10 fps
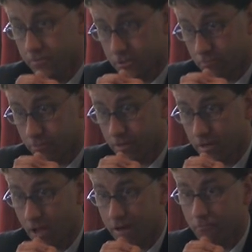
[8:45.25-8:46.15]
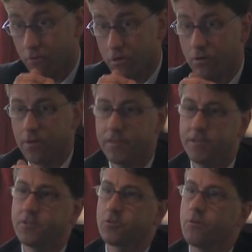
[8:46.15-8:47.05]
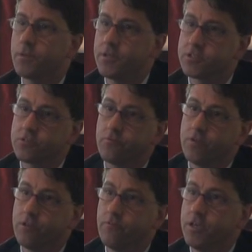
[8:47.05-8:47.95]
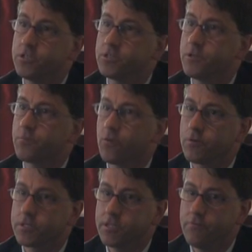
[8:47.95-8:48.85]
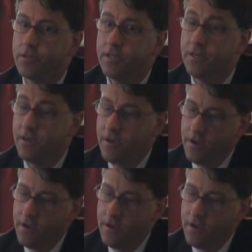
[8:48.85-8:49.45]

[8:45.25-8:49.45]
So we're doing a lot of work on the determinants of innovation and productivity,